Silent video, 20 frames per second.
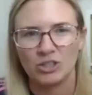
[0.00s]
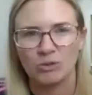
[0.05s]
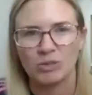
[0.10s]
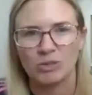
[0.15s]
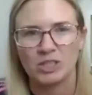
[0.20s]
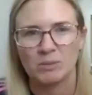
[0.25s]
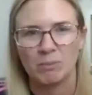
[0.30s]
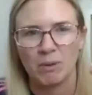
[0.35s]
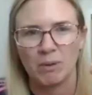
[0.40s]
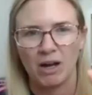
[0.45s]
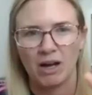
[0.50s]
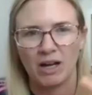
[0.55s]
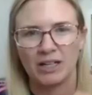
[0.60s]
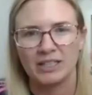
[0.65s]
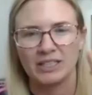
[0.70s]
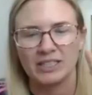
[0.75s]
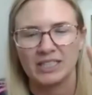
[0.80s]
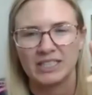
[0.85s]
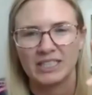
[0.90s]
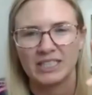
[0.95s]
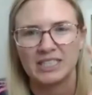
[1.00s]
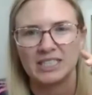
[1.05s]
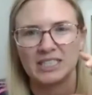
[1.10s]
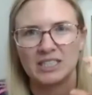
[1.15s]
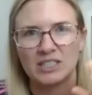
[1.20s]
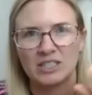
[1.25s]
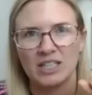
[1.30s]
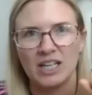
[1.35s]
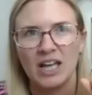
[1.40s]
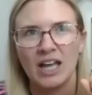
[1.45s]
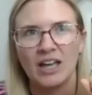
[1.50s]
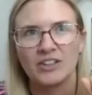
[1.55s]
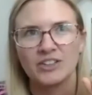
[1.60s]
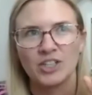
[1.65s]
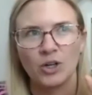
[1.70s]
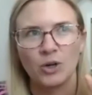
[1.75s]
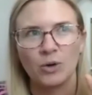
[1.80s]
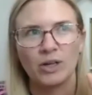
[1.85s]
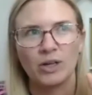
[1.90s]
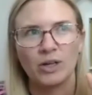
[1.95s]
yeah. respond. This is
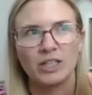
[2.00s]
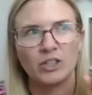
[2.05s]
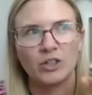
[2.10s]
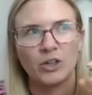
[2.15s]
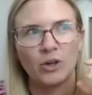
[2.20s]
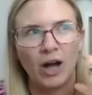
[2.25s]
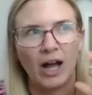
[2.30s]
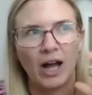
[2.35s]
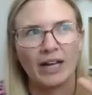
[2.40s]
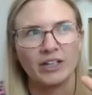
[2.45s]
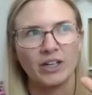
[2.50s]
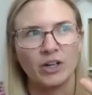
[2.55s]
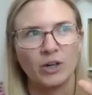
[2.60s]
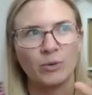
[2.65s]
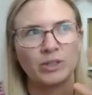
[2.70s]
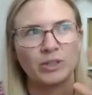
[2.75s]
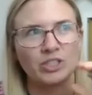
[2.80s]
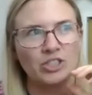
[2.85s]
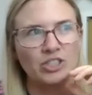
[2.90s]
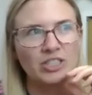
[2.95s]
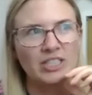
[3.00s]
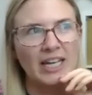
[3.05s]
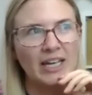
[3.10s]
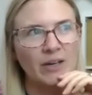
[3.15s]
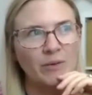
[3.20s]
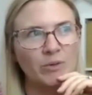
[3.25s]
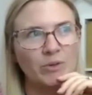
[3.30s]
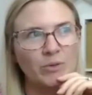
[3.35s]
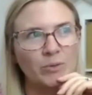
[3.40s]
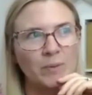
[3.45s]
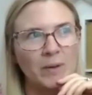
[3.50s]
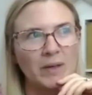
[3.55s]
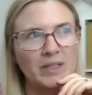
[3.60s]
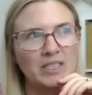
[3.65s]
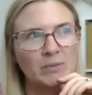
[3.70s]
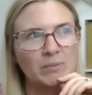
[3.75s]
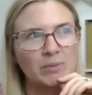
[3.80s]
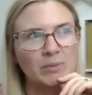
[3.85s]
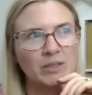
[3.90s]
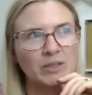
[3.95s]
so, you know, I know what you're saying with
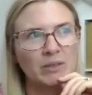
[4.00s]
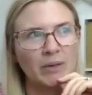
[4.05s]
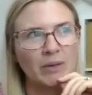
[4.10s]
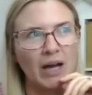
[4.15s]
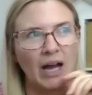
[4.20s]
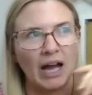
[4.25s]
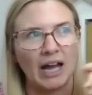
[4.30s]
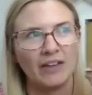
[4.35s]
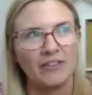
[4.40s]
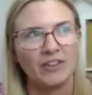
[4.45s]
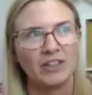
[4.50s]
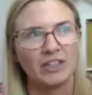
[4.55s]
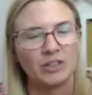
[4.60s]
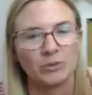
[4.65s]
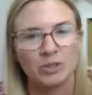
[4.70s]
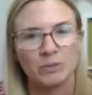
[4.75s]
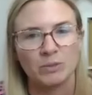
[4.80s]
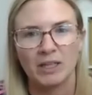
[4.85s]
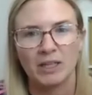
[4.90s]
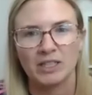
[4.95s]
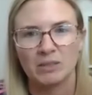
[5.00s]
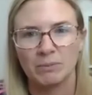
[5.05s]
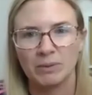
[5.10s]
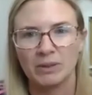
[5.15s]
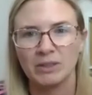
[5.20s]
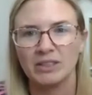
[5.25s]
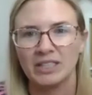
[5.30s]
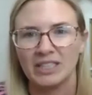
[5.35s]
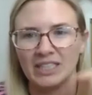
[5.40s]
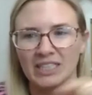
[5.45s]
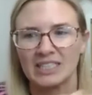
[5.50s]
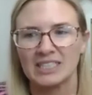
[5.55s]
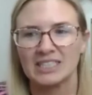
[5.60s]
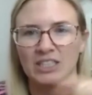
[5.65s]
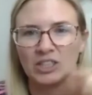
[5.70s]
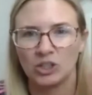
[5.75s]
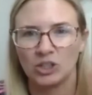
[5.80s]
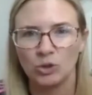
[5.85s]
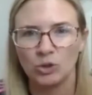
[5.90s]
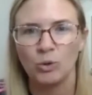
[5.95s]
responsibility, but I think the responsibility is
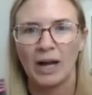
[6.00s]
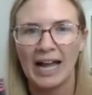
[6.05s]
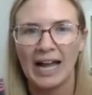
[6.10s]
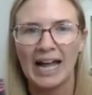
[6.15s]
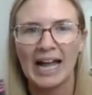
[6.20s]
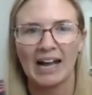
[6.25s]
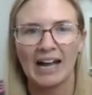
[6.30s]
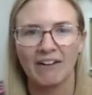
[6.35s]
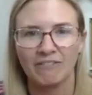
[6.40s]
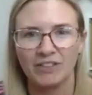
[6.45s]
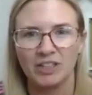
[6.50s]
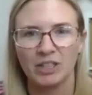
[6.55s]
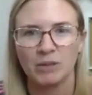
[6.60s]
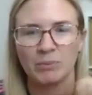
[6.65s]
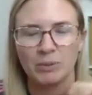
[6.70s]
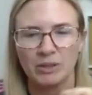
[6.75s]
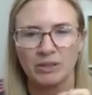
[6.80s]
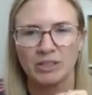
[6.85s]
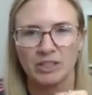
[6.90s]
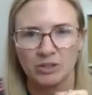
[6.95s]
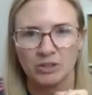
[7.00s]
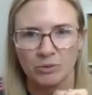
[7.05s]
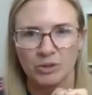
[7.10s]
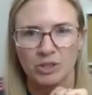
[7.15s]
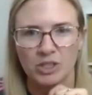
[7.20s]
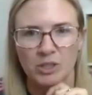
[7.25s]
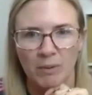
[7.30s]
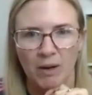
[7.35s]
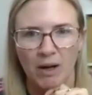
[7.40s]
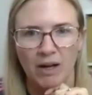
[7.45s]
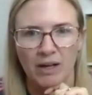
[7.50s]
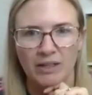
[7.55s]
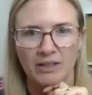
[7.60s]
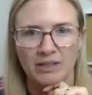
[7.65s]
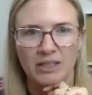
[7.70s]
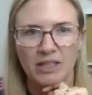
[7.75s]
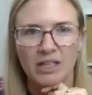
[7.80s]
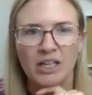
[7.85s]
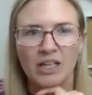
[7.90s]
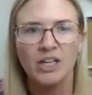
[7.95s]
that you have the ability to
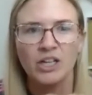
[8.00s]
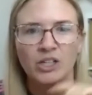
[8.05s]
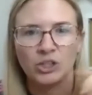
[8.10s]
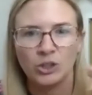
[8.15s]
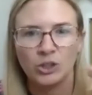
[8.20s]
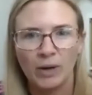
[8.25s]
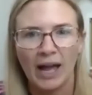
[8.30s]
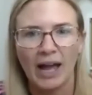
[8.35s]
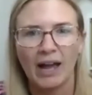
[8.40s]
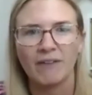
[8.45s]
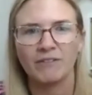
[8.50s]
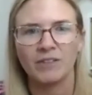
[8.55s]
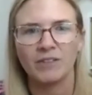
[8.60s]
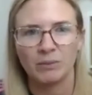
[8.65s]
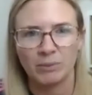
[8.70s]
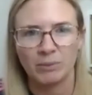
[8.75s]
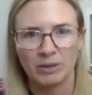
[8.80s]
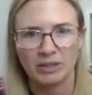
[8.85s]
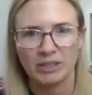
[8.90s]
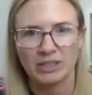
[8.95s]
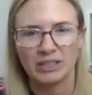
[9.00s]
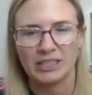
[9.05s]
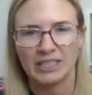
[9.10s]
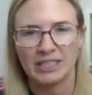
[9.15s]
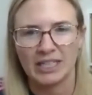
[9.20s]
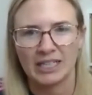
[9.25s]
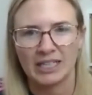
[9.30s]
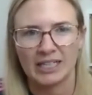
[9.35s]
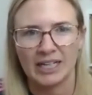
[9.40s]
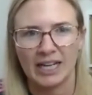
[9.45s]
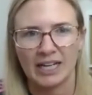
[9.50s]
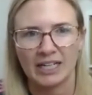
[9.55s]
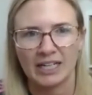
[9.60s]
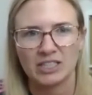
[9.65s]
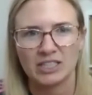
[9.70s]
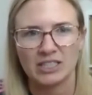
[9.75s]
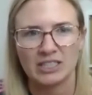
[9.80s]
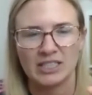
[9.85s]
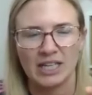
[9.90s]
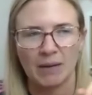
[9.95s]
respond. You have the ability to take an
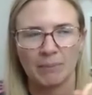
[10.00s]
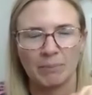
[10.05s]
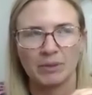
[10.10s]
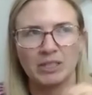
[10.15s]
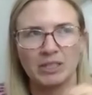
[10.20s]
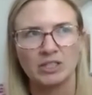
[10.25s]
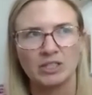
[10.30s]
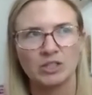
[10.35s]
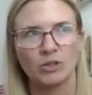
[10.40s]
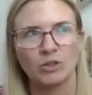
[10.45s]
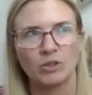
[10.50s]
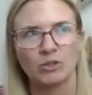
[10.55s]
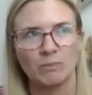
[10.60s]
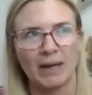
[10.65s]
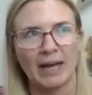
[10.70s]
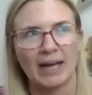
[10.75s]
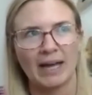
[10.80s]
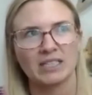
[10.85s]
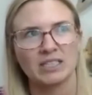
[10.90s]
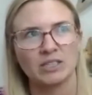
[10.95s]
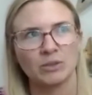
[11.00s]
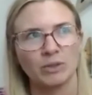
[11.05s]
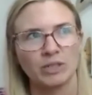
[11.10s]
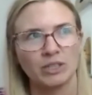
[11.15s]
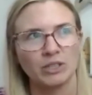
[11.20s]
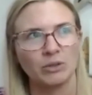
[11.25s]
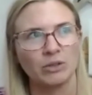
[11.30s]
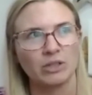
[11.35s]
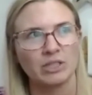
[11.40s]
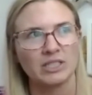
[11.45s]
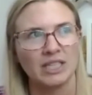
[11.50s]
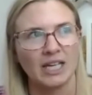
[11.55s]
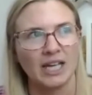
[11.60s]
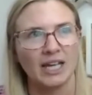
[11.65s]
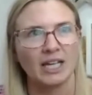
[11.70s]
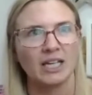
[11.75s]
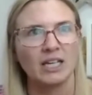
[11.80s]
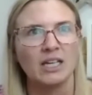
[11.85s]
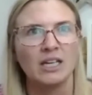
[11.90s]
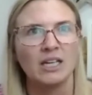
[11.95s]
action step. And this goes back to what you're
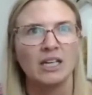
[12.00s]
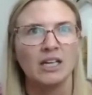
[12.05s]
saying